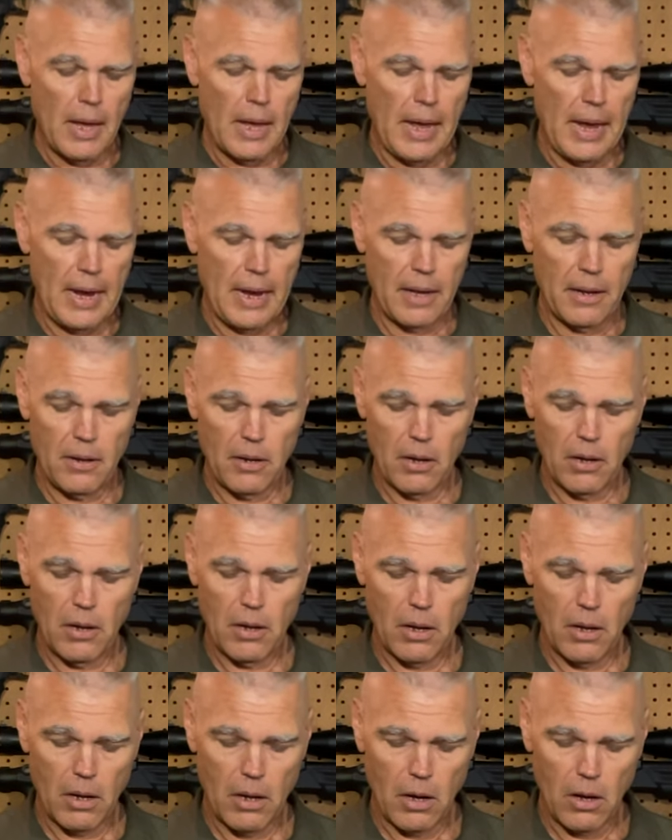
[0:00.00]
And
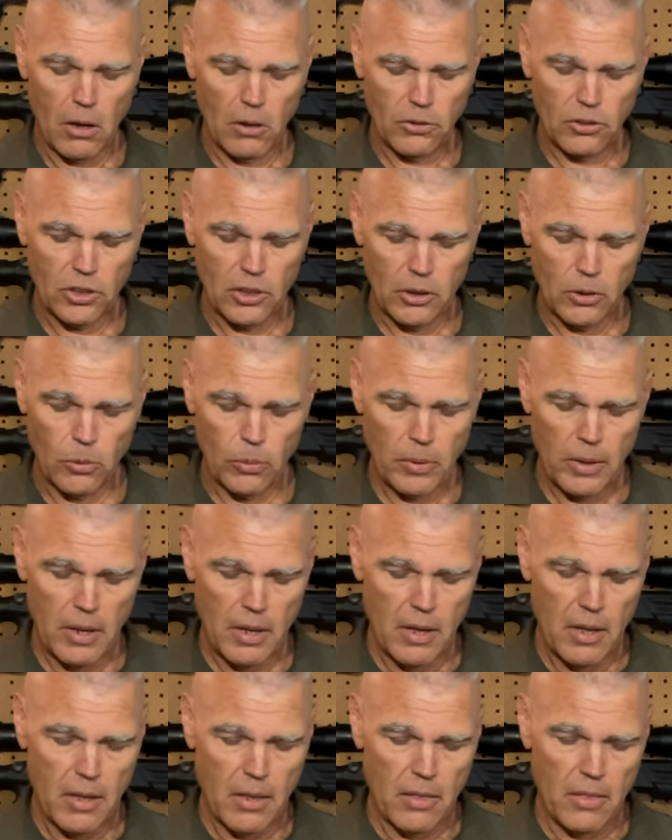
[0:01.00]
also,
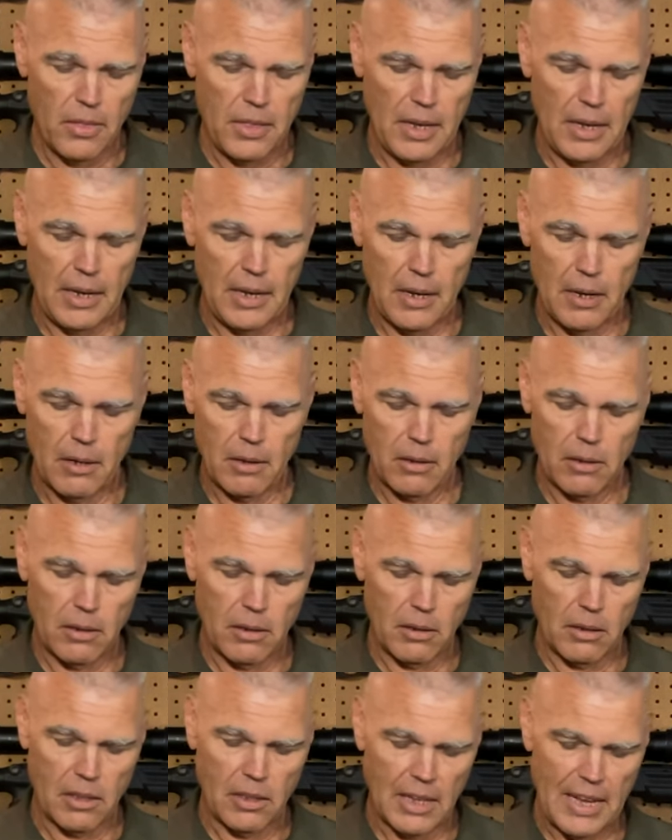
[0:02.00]
the
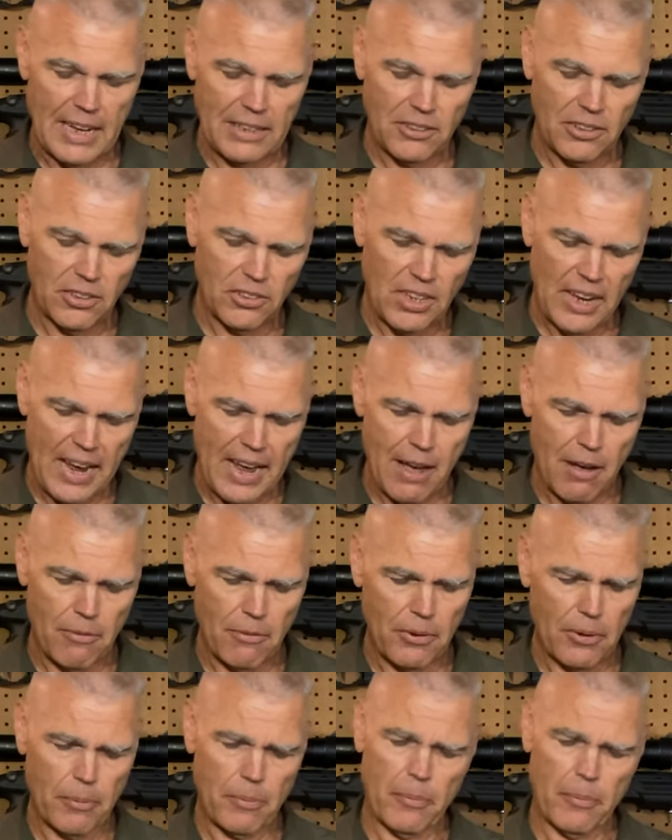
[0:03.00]
glasses have,